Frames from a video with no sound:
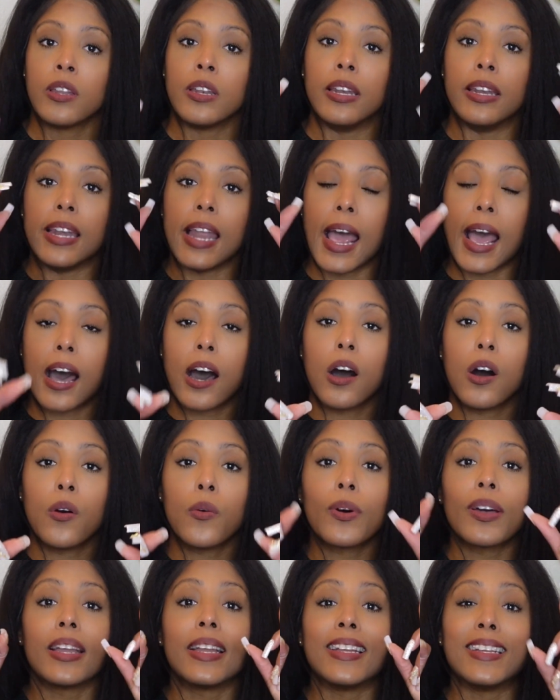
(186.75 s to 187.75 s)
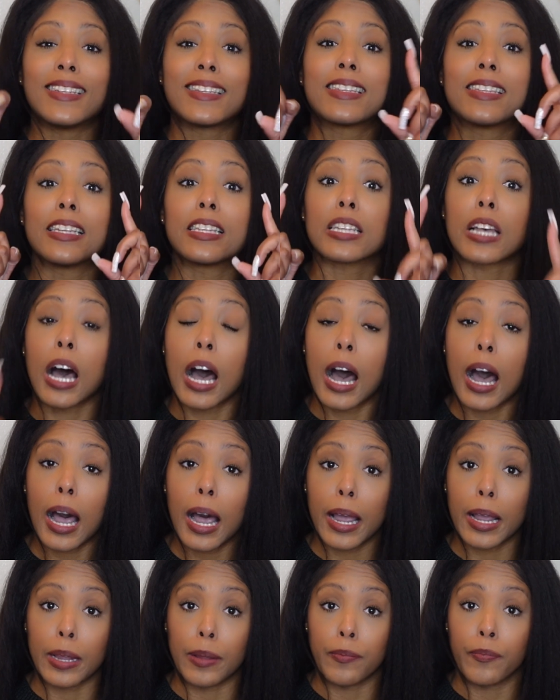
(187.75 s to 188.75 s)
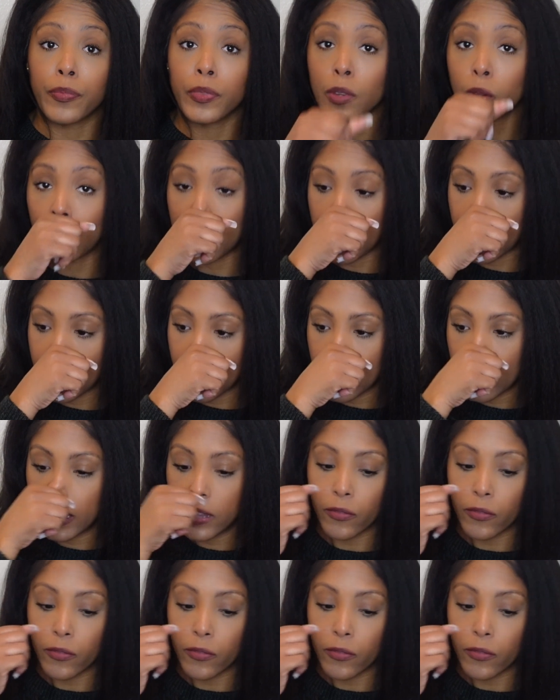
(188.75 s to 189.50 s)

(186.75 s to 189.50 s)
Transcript: Now is the time, okay?